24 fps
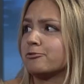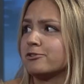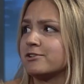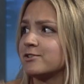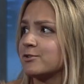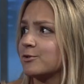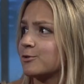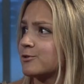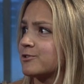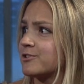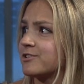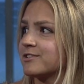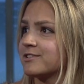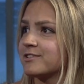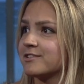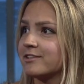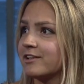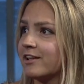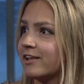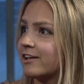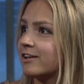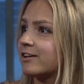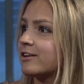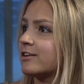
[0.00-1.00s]
resources,
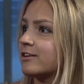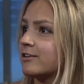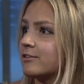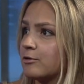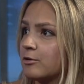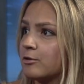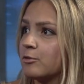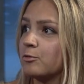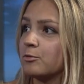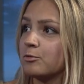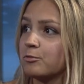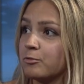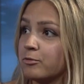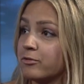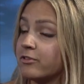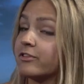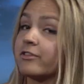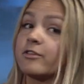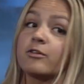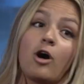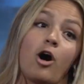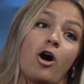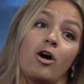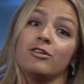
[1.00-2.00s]
like
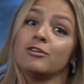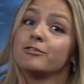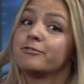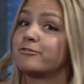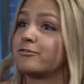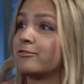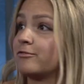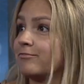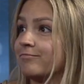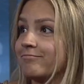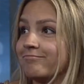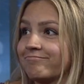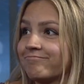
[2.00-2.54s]
all of